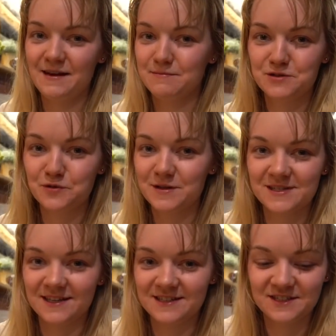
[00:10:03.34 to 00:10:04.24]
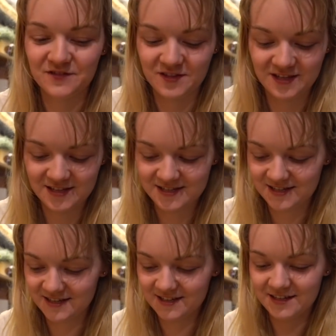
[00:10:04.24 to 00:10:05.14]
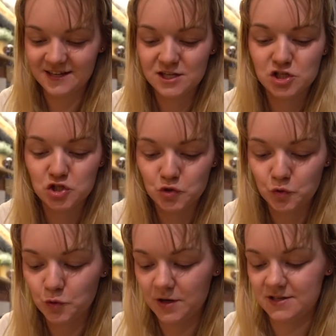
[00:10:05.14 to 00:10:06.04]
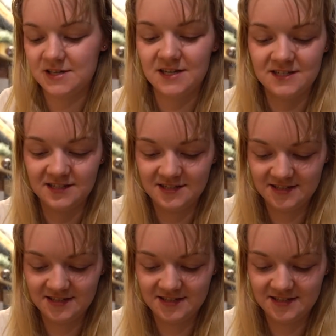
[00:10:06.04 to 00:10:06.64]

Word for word: I'm so excited for this. So excited.